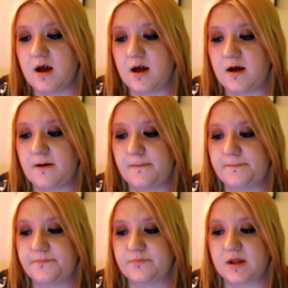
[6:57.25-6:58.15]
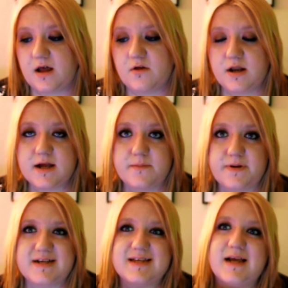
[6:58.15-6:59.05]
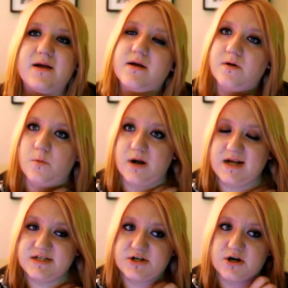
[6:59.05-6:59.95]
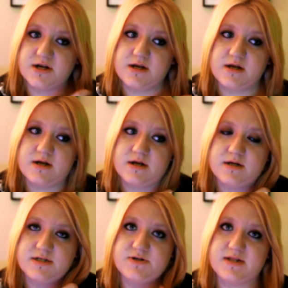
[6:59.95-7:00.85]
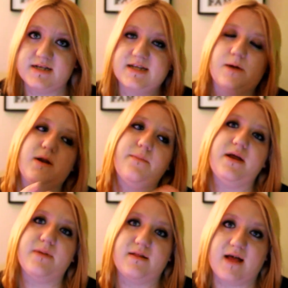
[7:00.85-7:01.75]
A lot of companies, like when I started doing this, like when I made my